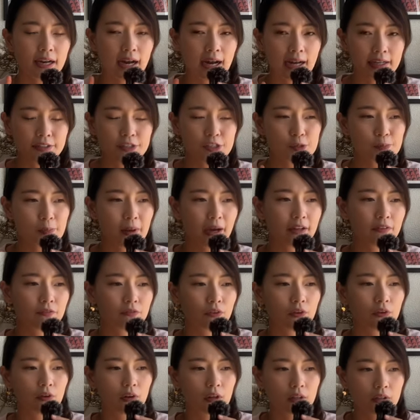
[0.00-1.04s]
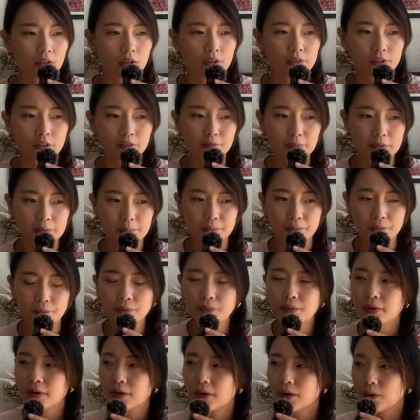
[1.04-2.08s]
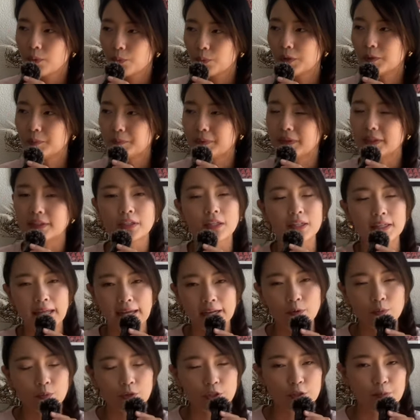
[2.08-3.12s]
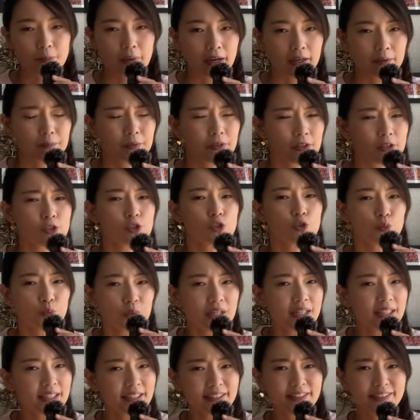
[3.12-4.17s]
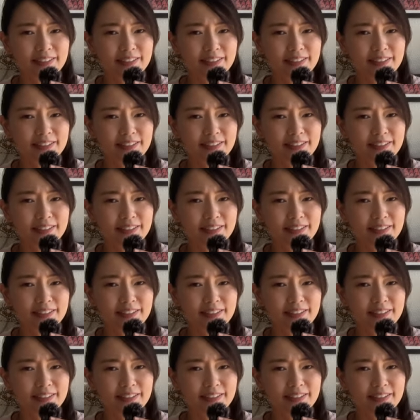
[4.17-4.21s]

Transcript: hardest part for a lot of people would be the language part because you really need